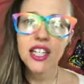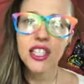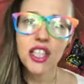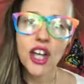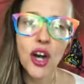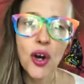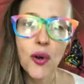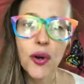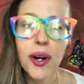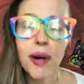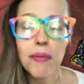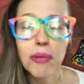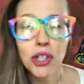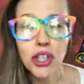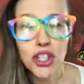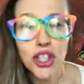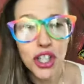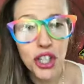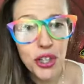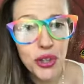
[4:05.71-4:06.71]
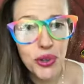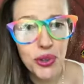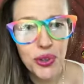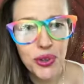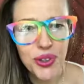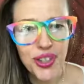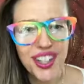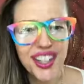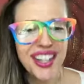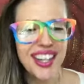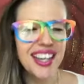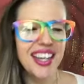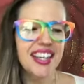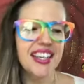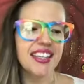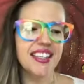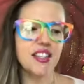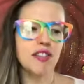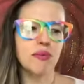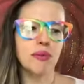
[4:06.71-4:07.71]
So number 2
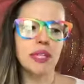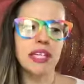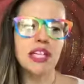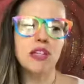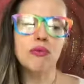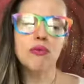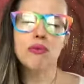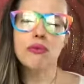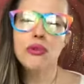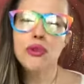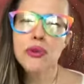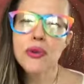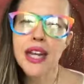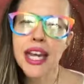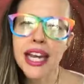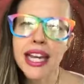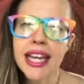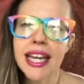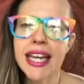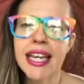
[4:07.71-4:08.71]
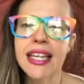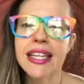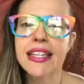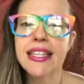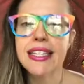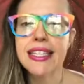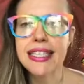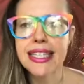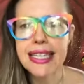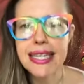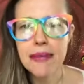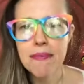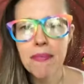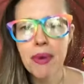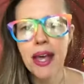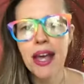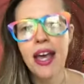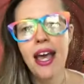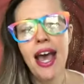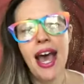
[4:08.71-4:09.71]
is really rooting in
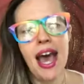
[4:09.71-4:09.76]
deep